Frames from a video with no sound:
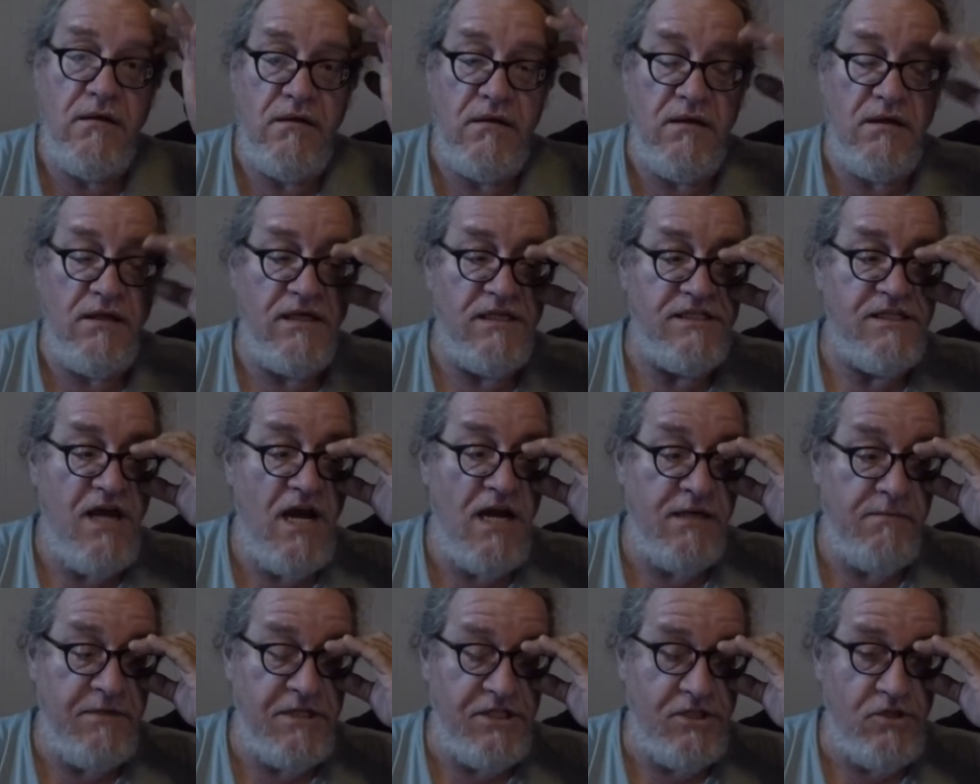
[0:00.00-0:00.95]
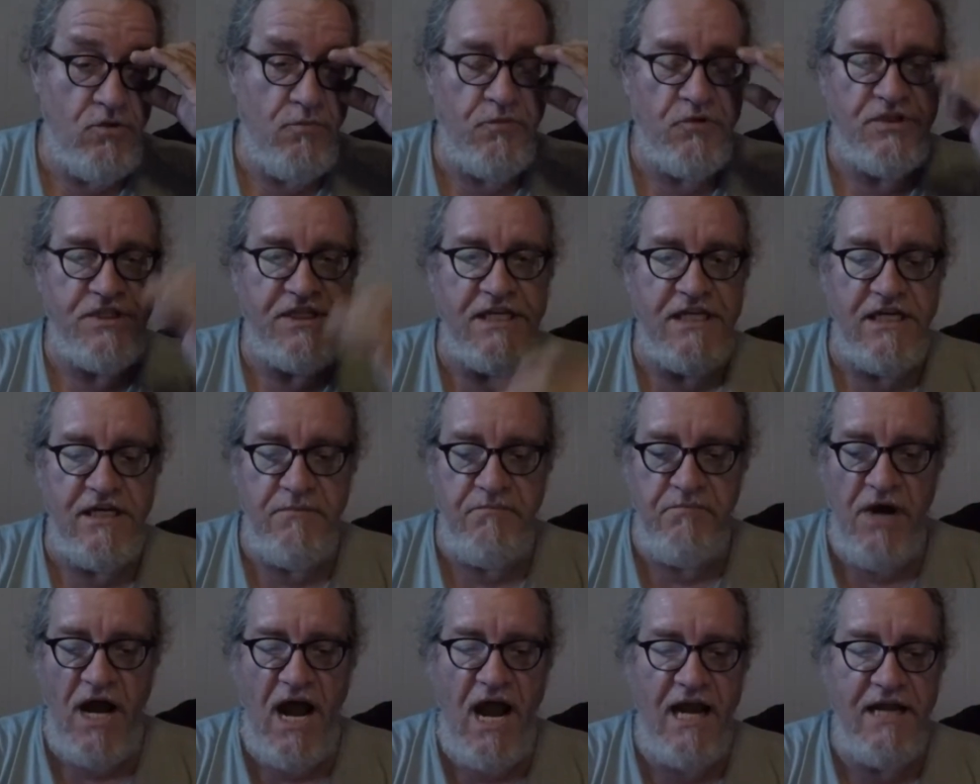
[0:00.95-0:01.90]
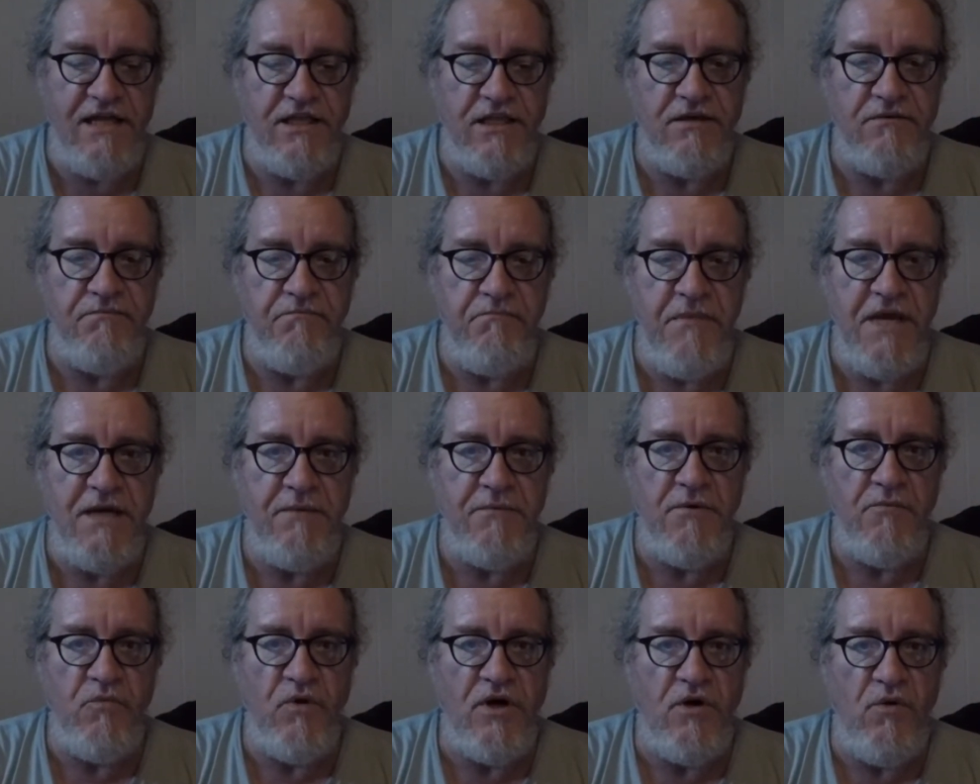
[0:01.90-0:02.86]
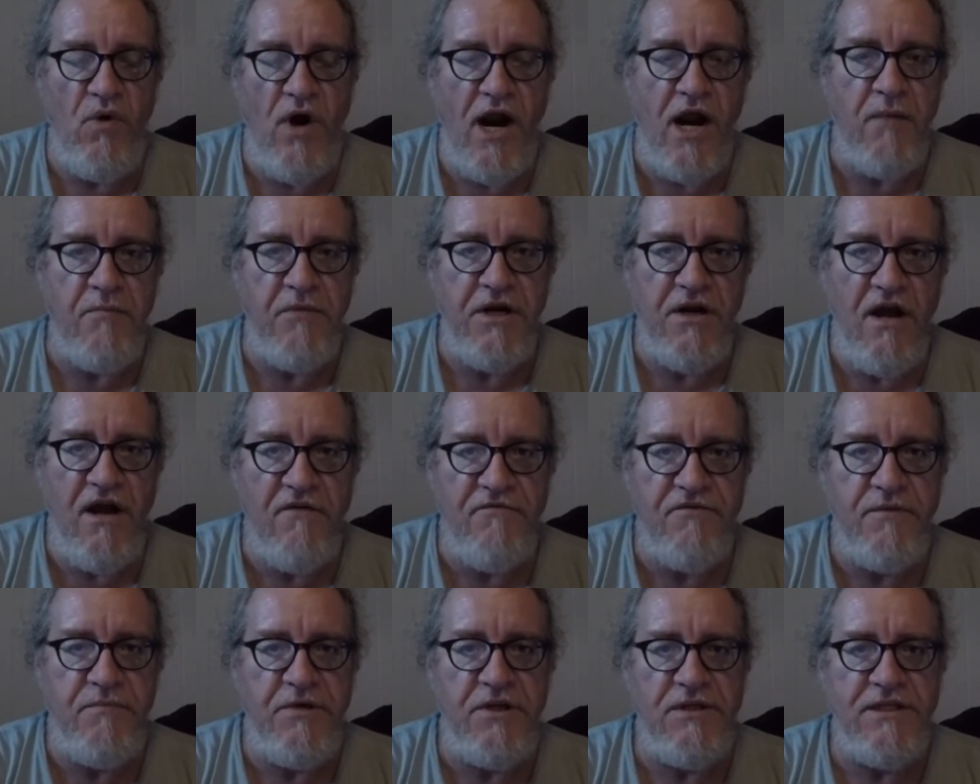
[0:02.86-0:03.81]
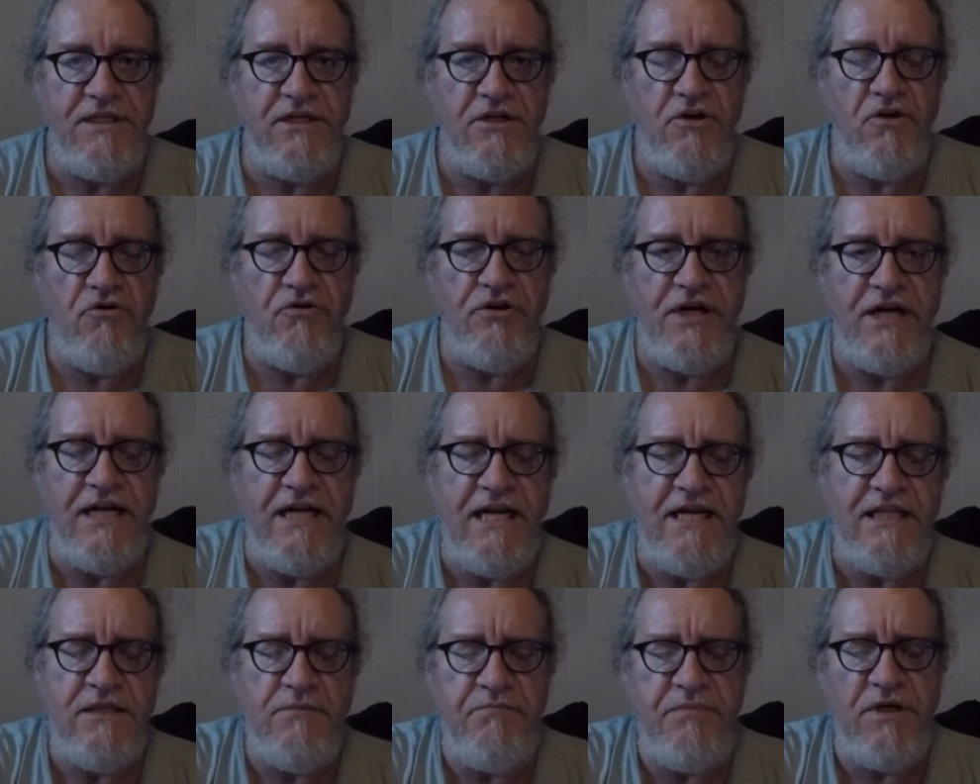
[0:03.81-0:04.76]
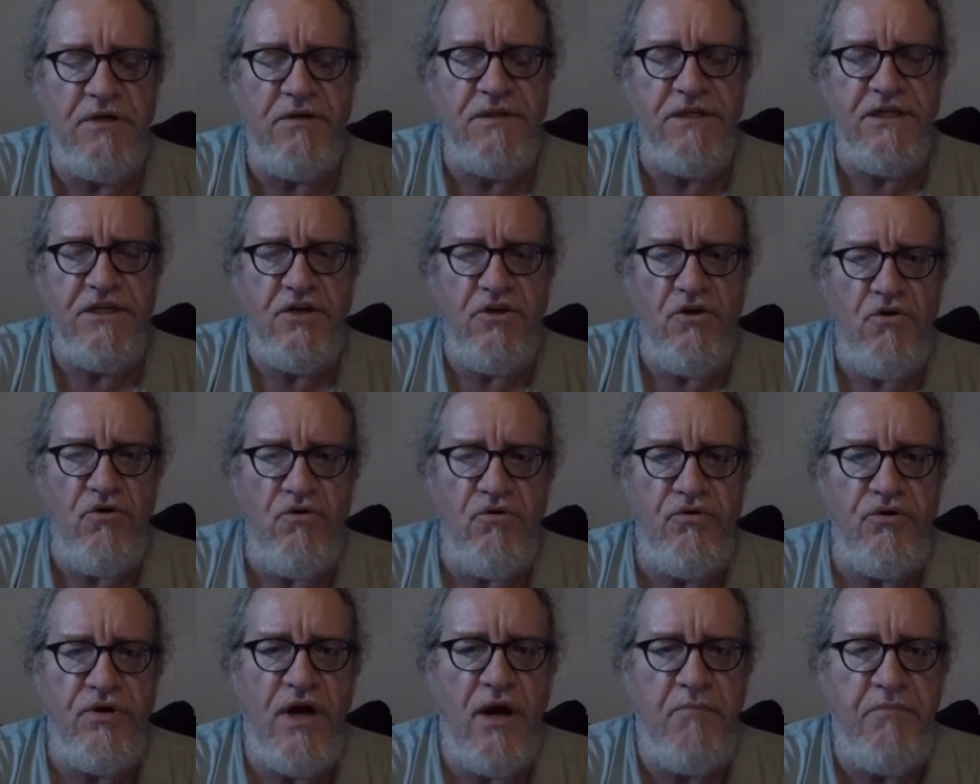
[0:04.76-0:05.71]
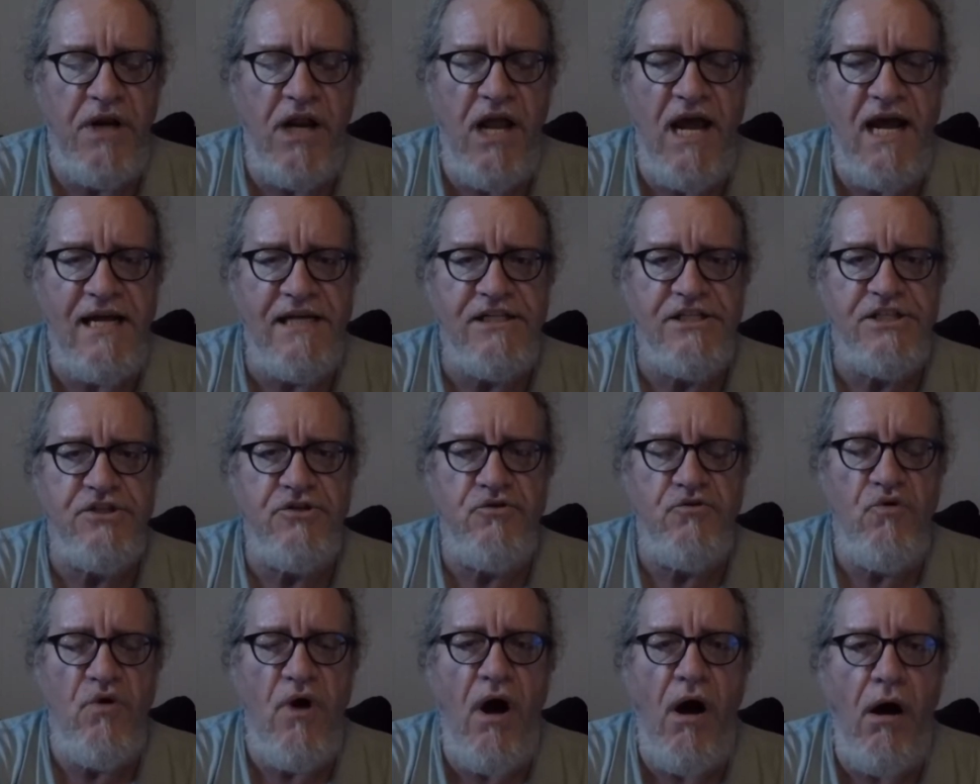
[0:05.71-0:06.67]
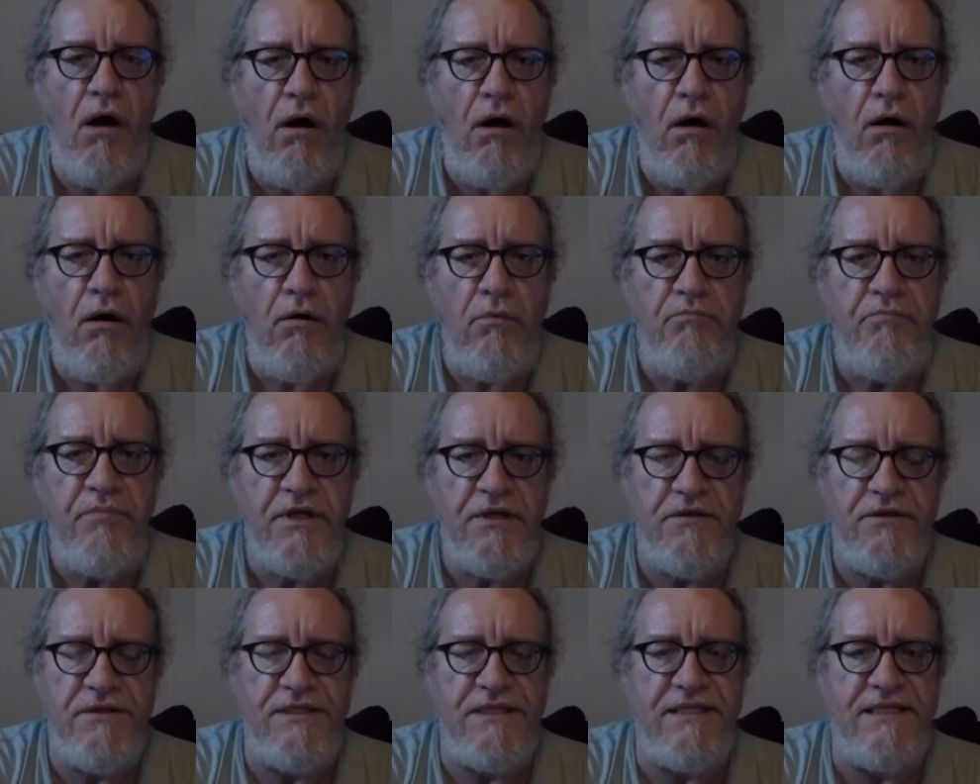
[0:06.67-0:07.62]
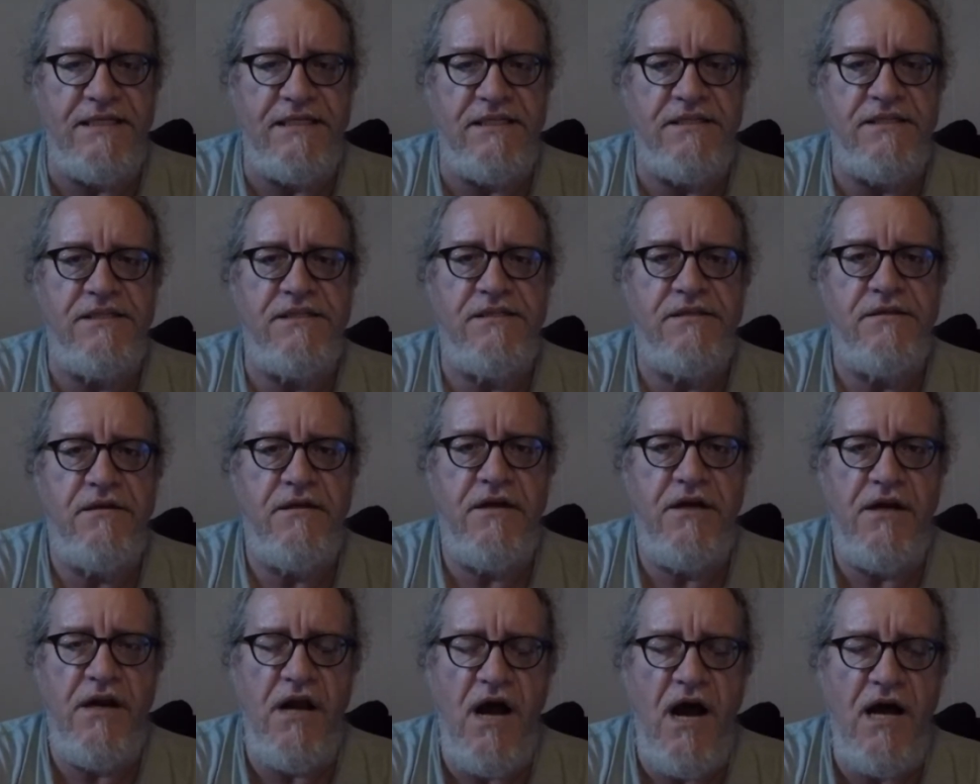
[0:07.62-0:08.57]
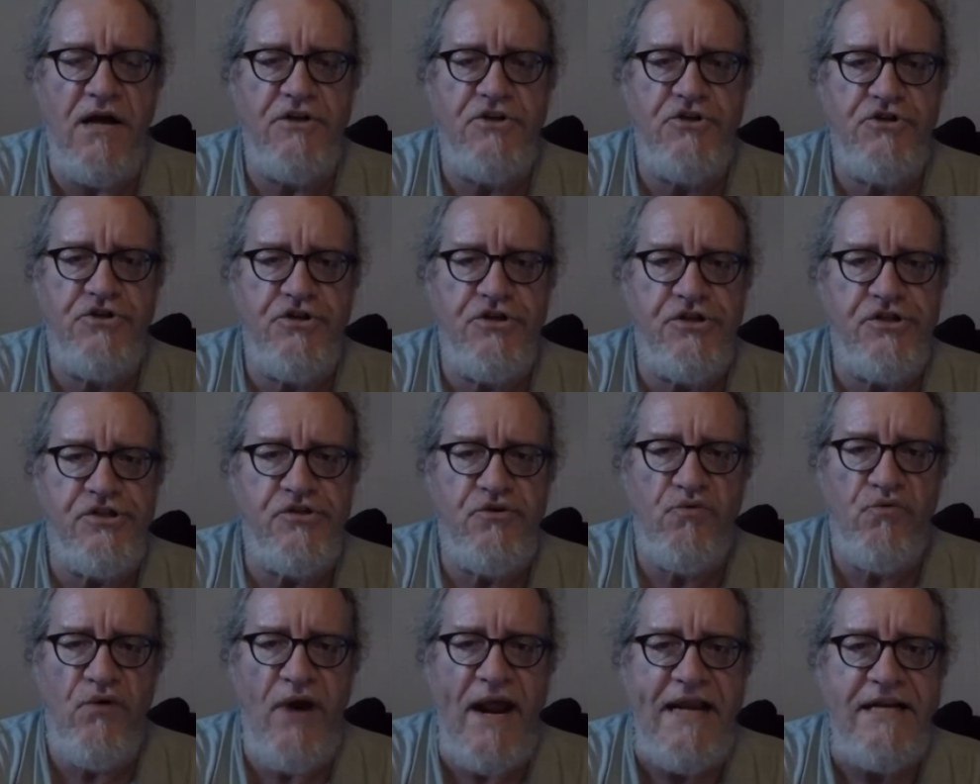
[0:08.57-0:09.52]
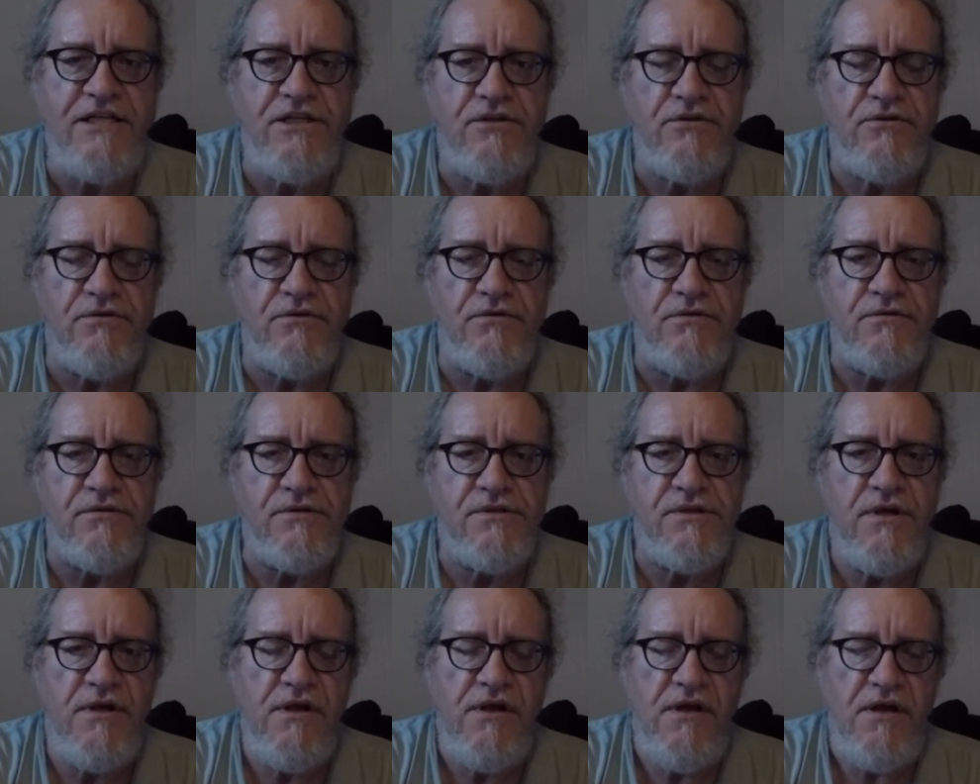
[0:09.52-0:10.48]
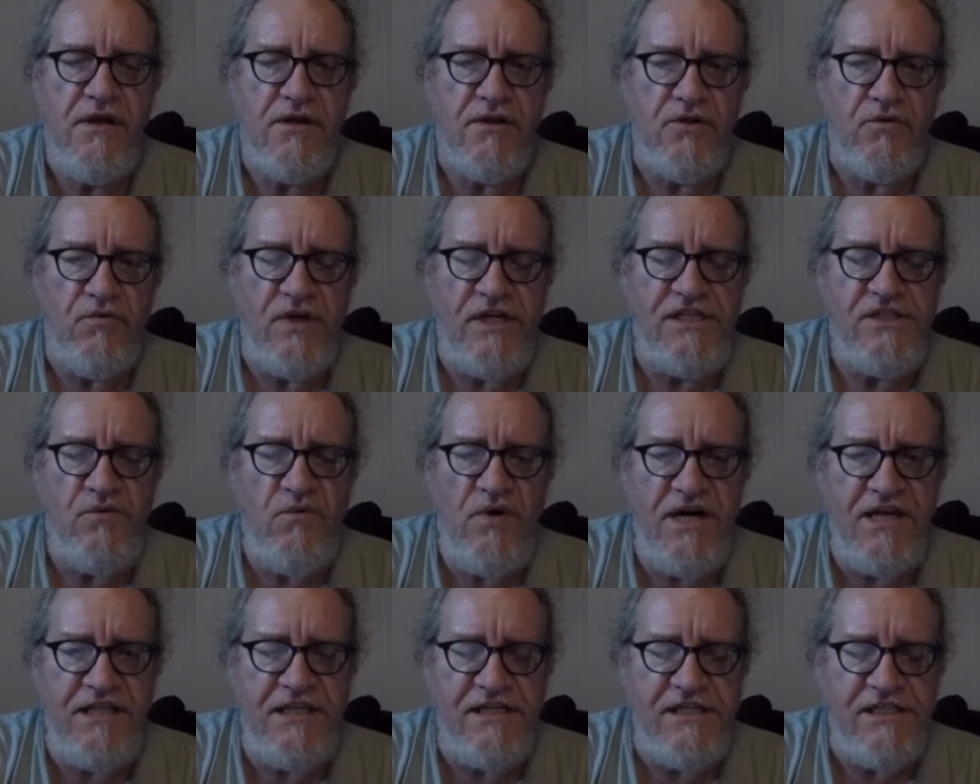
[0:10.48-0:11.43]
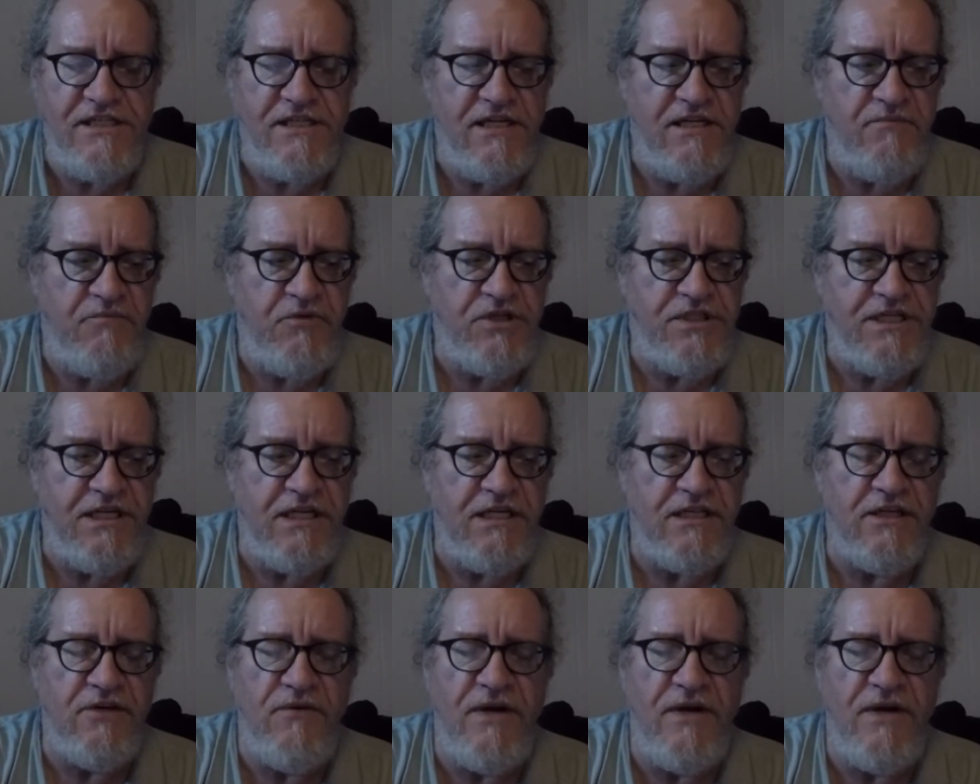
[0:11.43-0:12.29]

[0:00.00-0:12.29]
is not to be superseded by the minimum requirement of the building code. And again, the building code applies to all buildings, not just rentals. The reason why this in particular